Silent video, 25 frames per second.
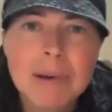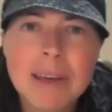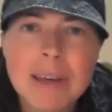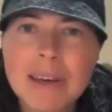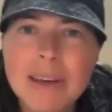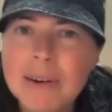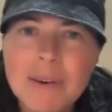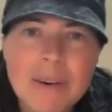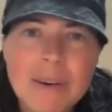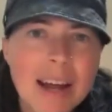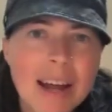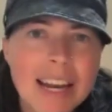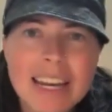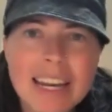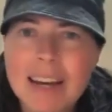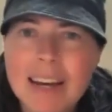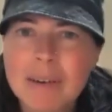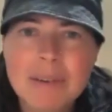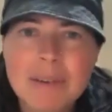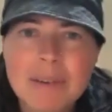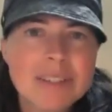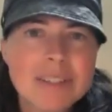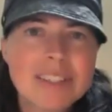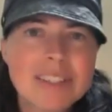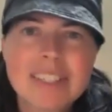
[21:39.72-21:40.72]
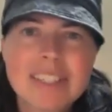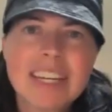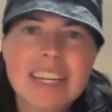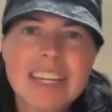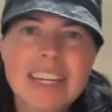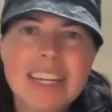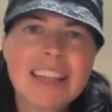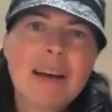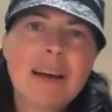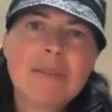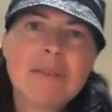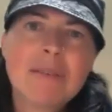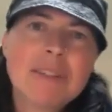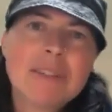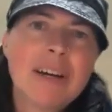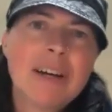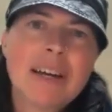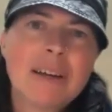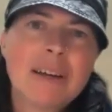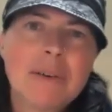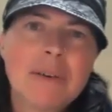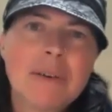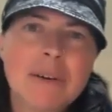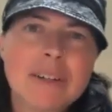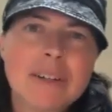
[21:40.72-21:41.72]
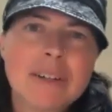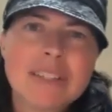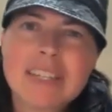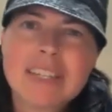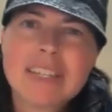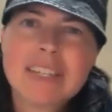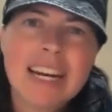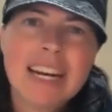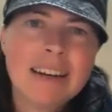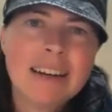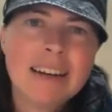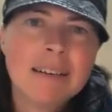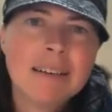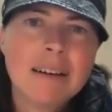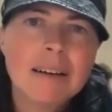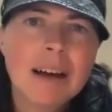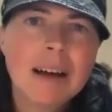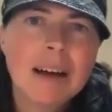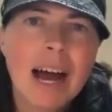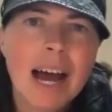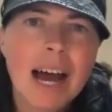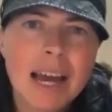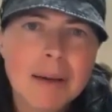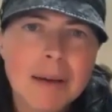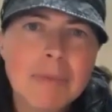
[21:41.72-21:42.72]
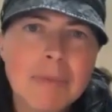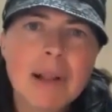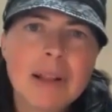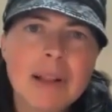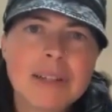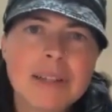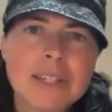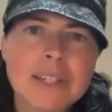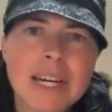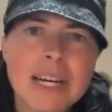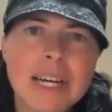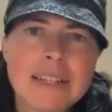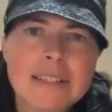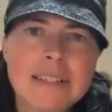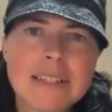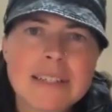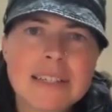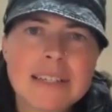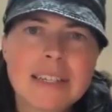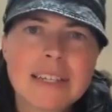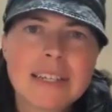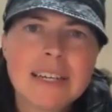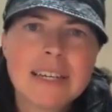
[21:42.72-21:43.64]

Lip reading: you, and that was not yours, and I apologize.